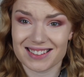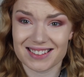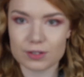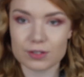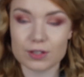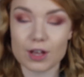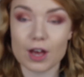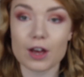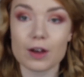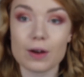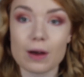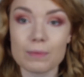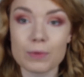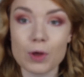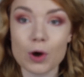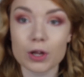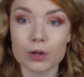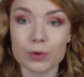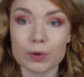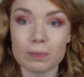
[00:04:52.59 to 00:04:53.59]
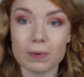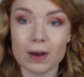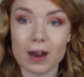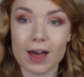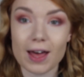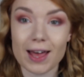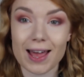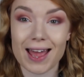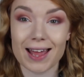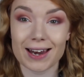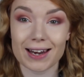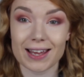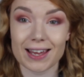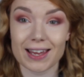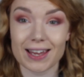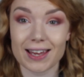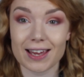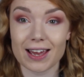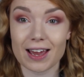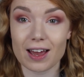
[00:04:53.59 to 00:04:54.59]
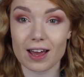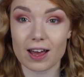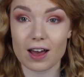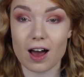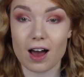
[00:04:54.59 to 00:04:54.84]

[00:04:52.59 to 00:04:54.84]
So I'm not going to apply any